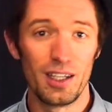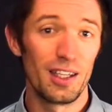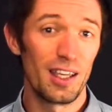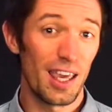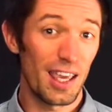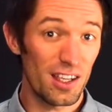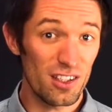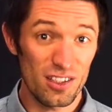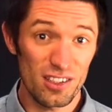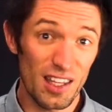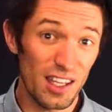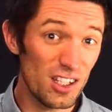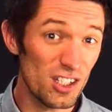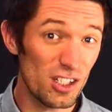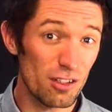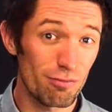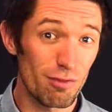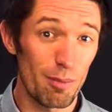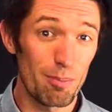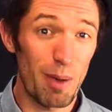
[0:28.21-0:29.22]

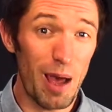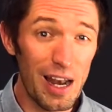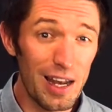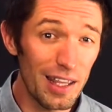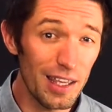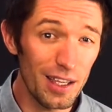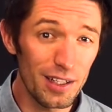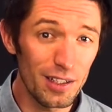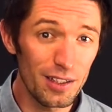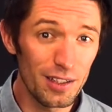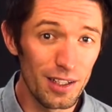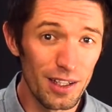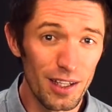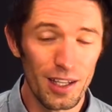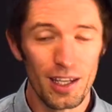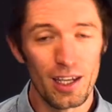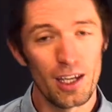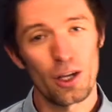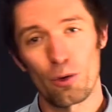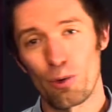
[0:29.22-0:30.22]
Extinction Rebellion,
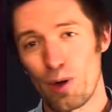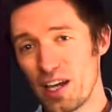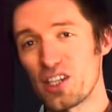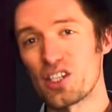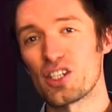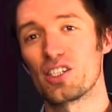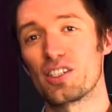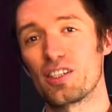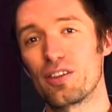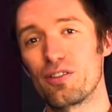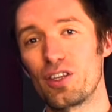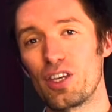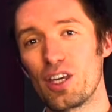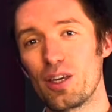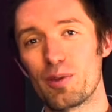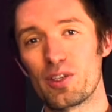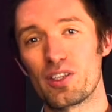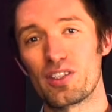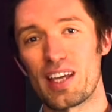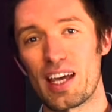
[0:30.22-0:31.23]
questions of
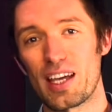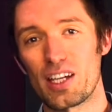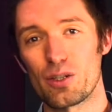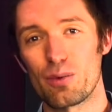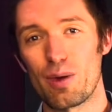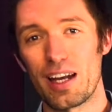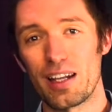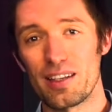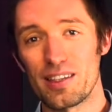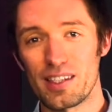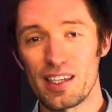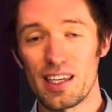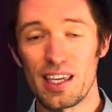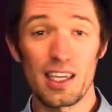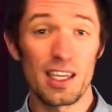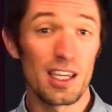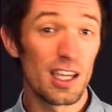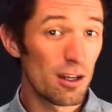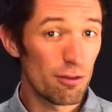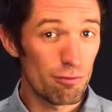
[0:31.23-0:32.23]
human sexuality,